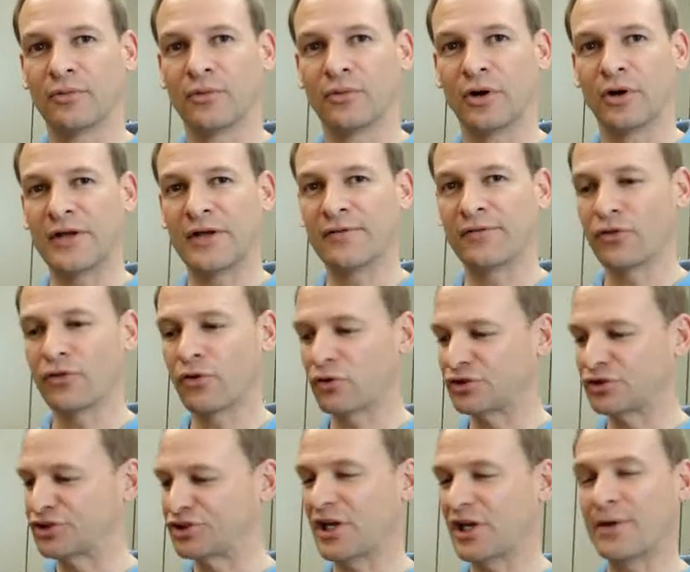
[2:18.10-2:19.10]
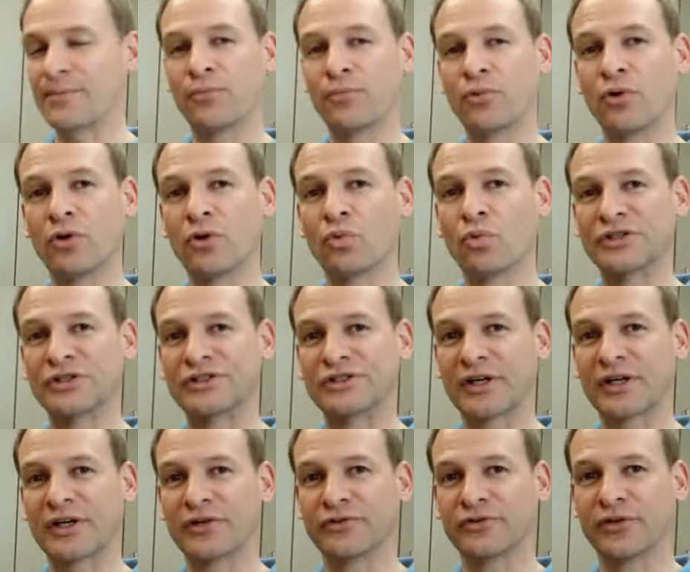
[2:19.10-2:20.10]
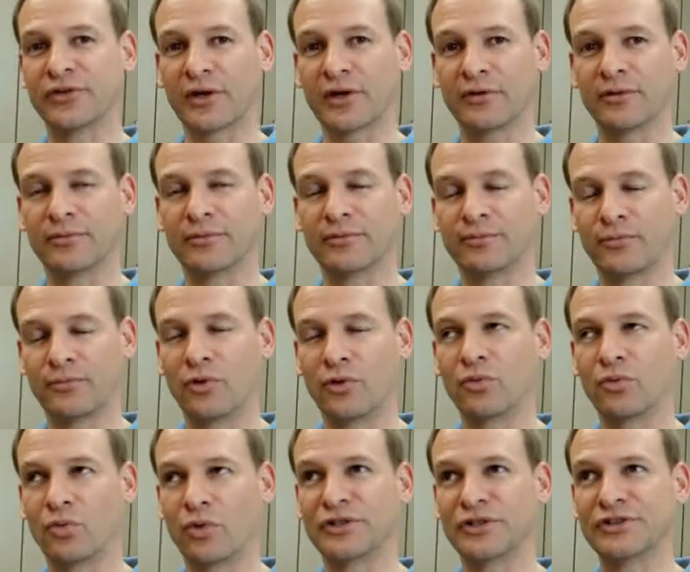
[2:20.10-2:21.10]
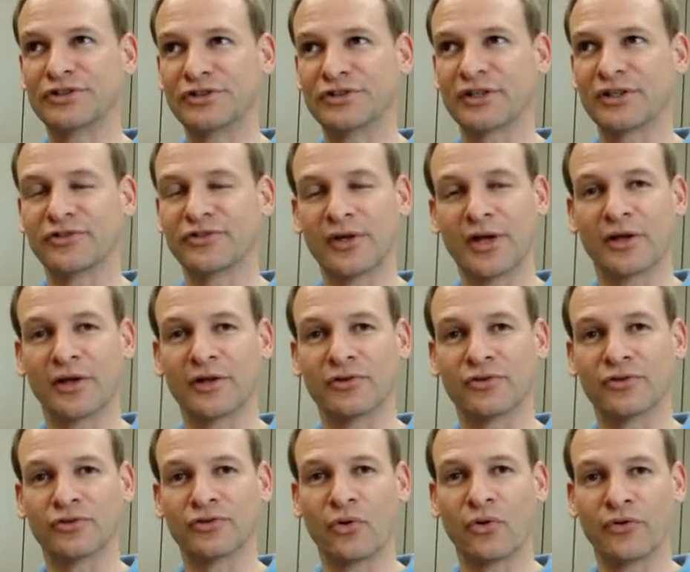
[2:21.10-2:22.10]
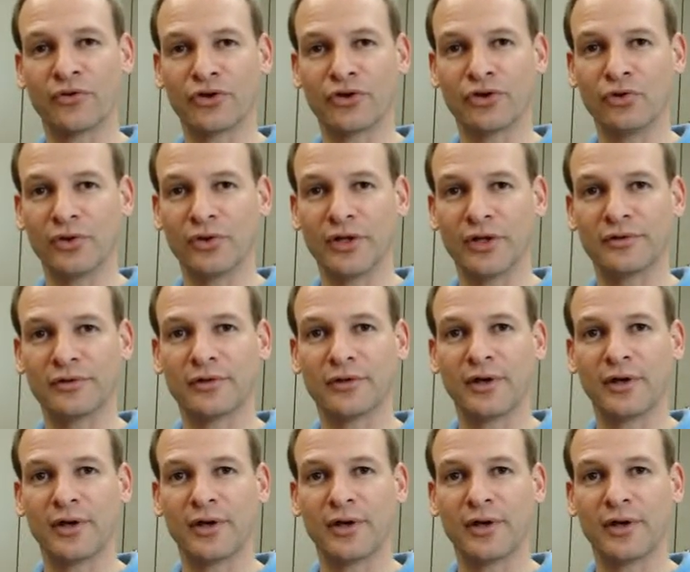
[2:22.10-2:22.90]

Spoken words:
Well, even though it's stamped 0.16 seconds on the unit,